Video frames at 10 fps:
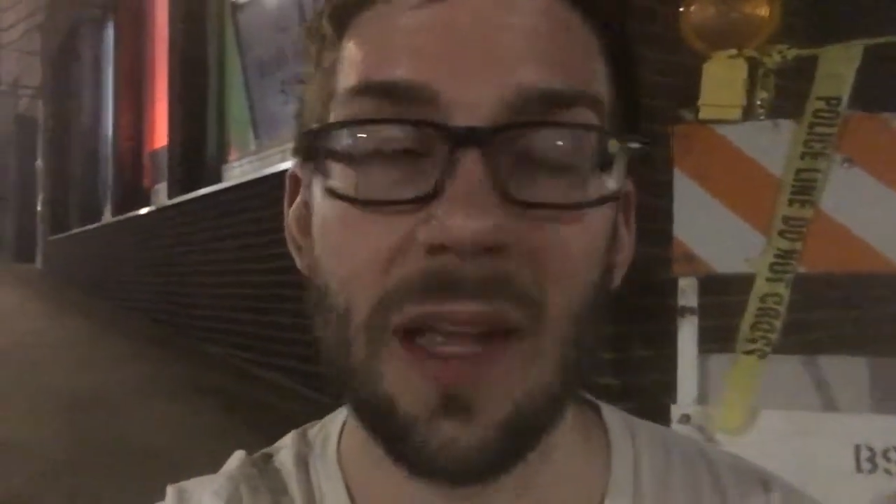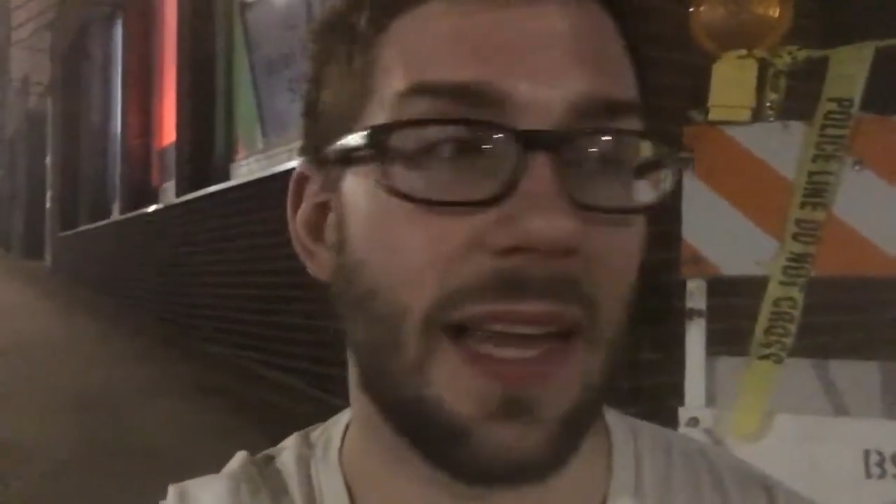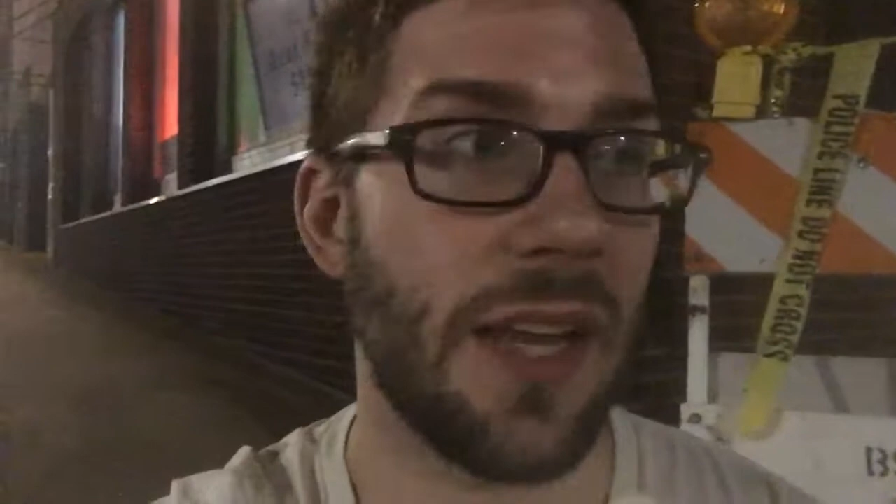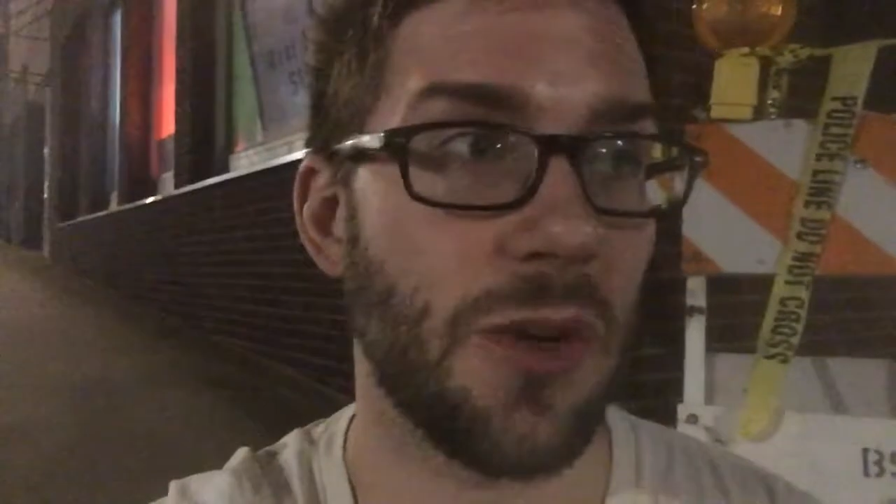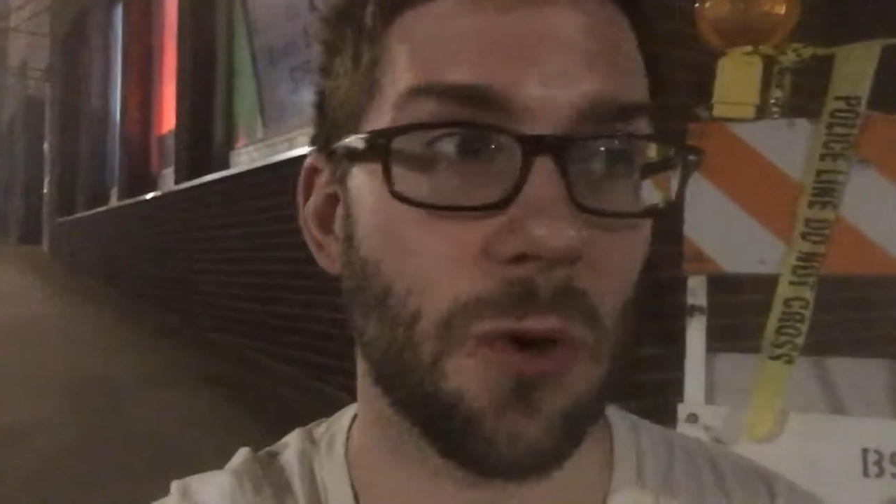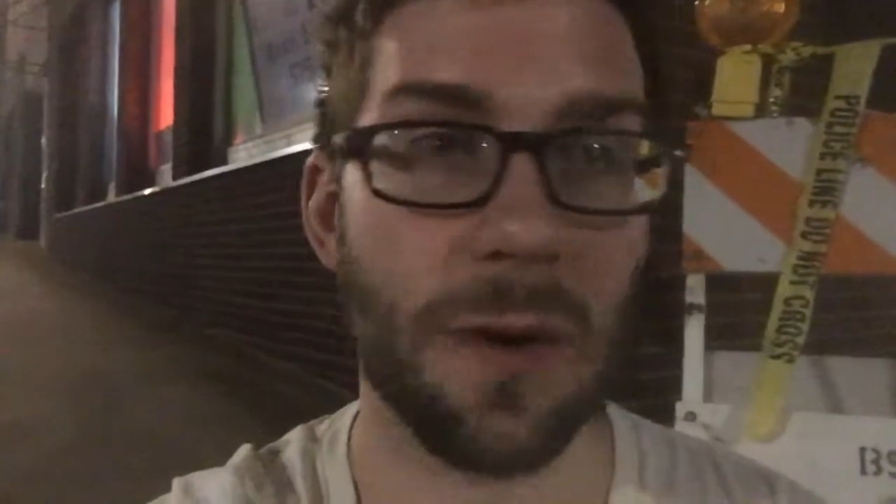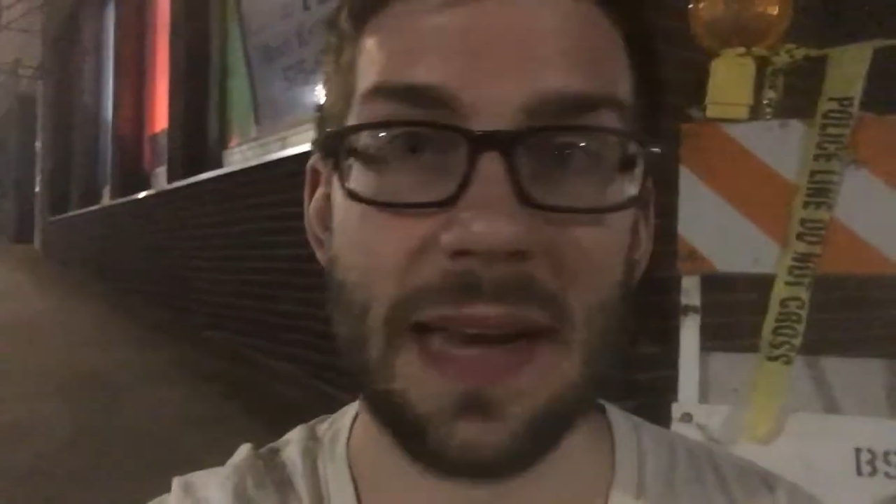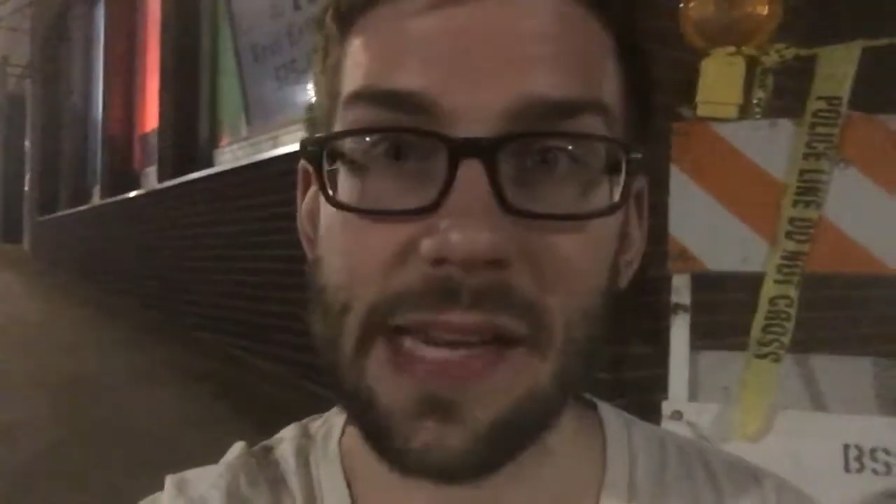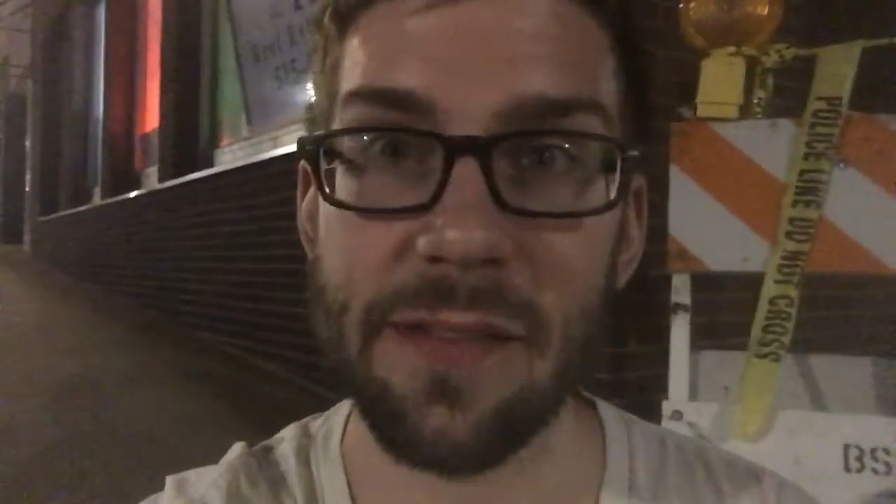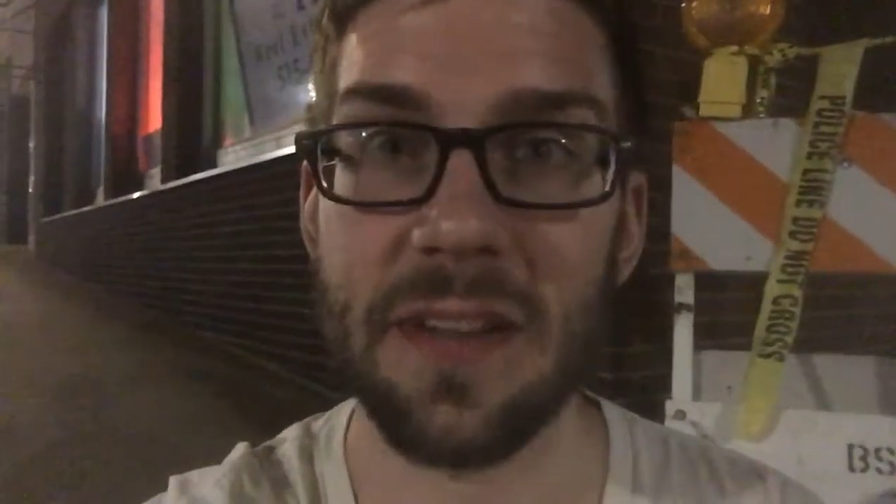in your
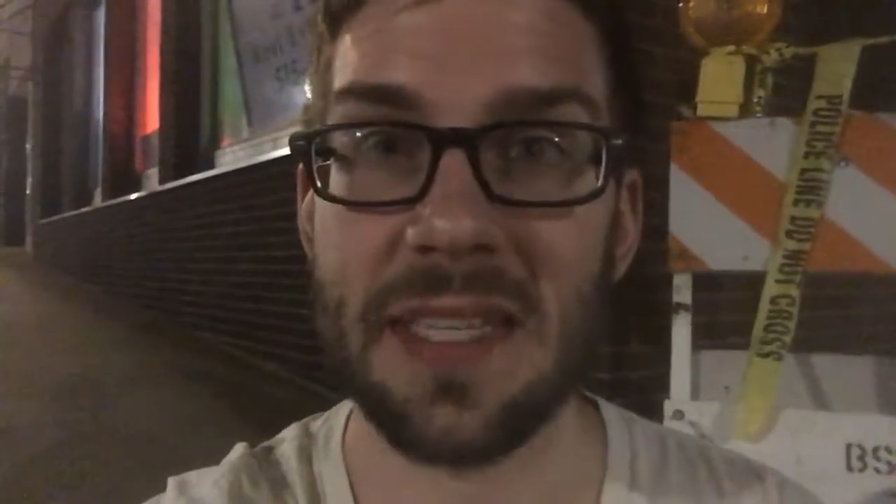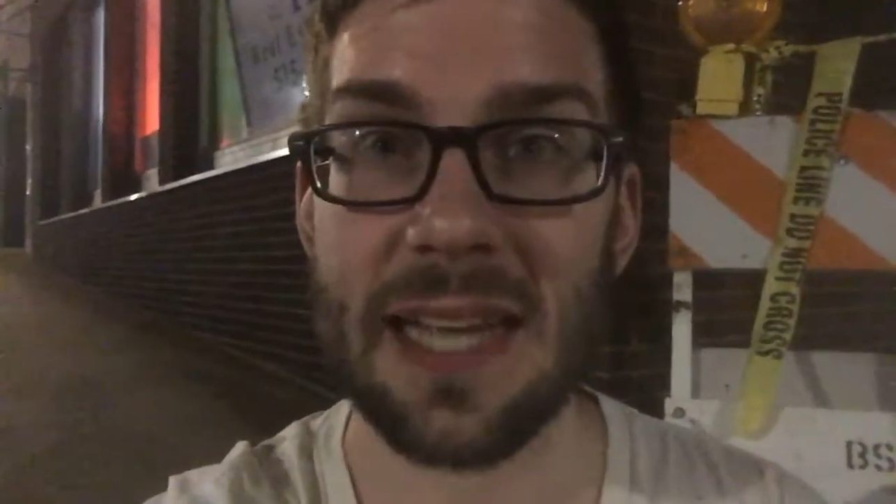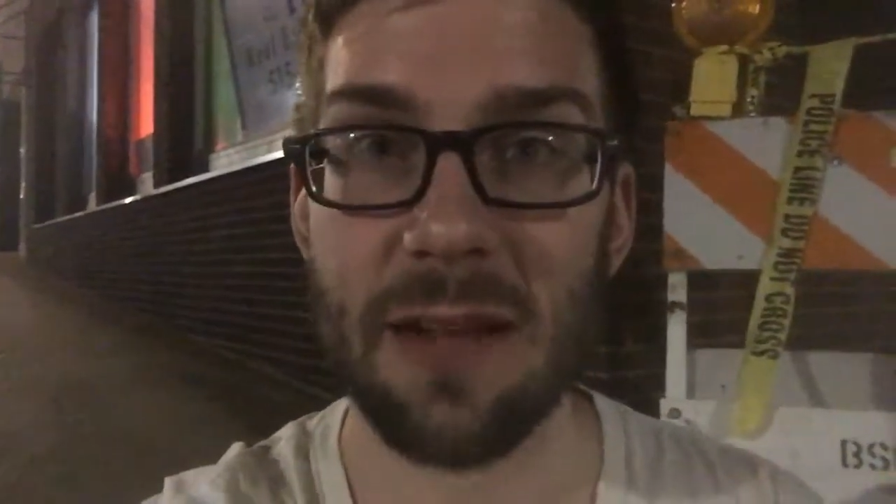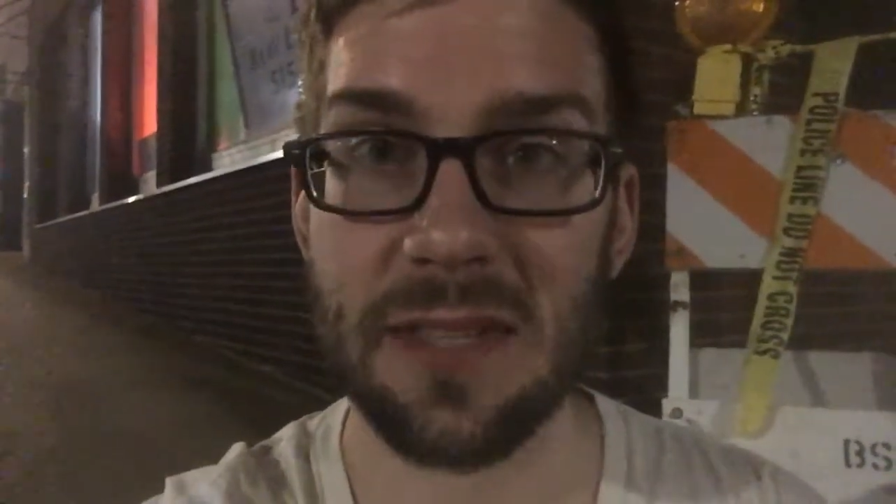native sound